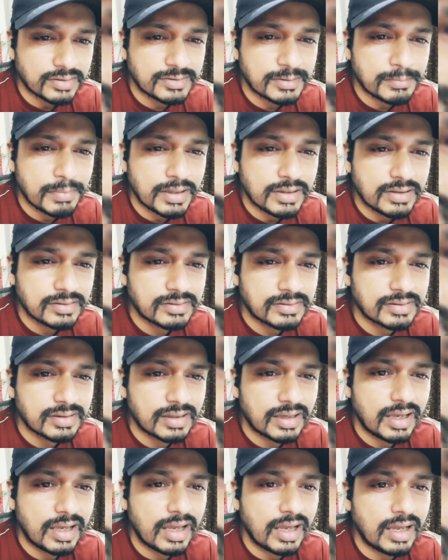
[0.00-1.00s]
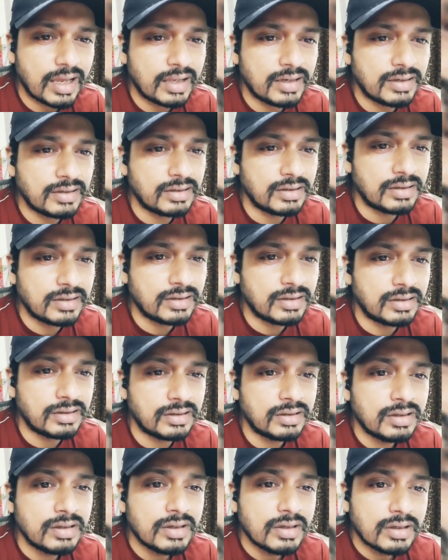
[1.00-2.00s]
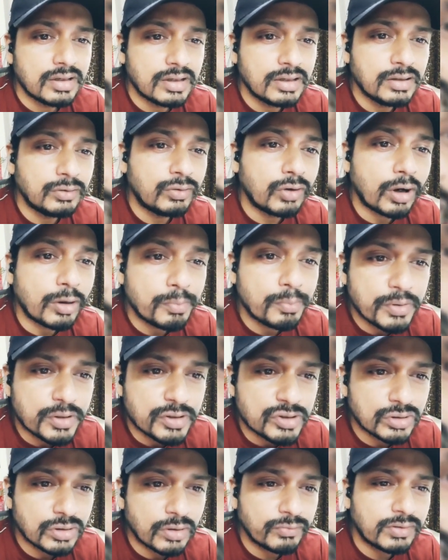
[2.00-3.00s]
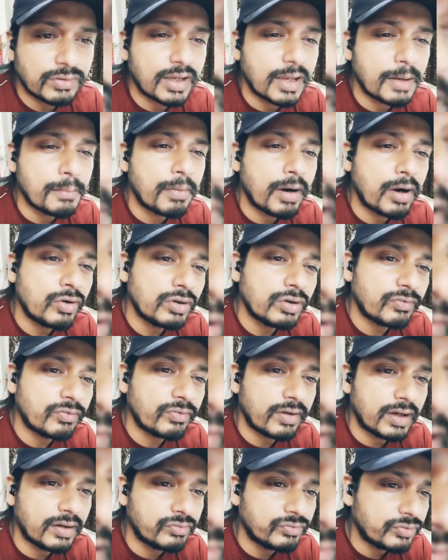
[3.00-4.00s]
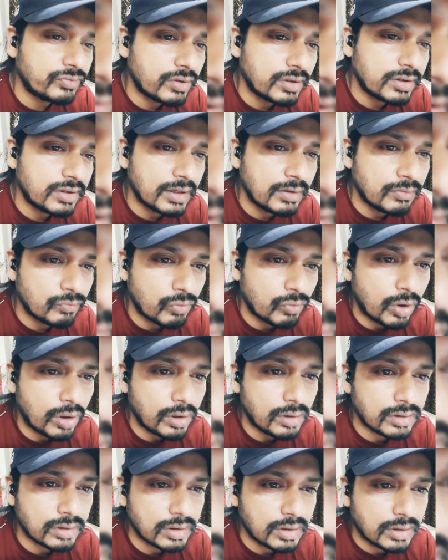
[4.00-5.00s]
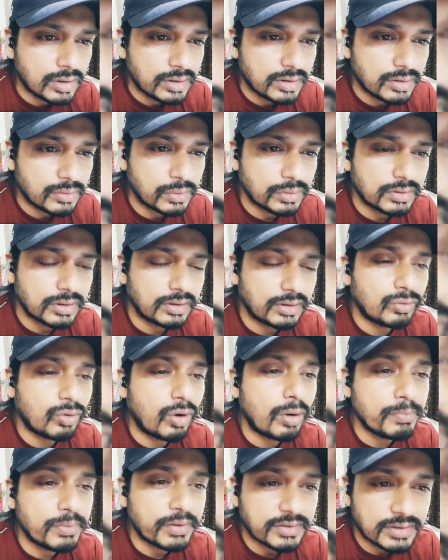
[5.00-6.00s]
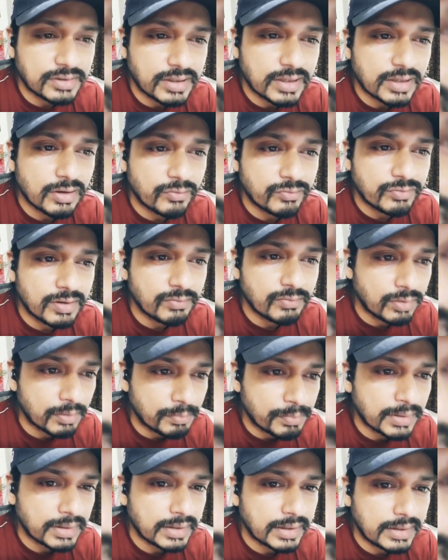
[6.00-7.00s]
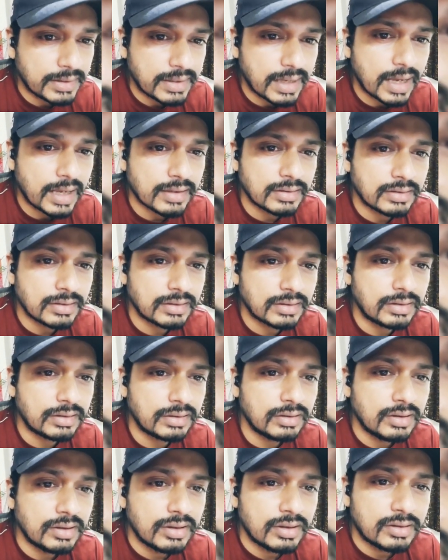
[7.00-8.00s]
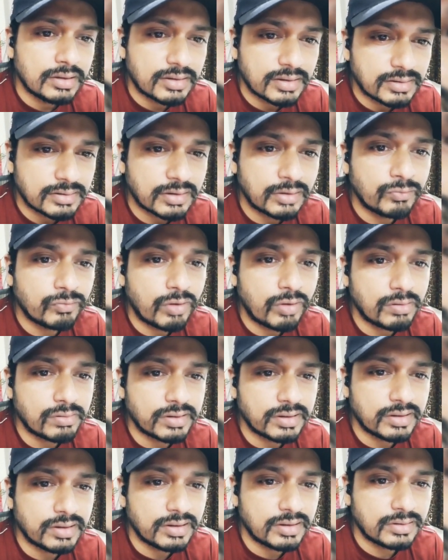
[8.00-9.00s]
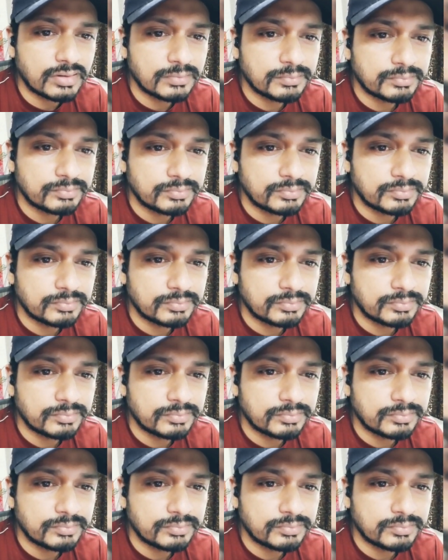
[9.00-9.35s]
estimate is an incorporation of the amount of effort involved, the complexity of developing it and the risk involved in it.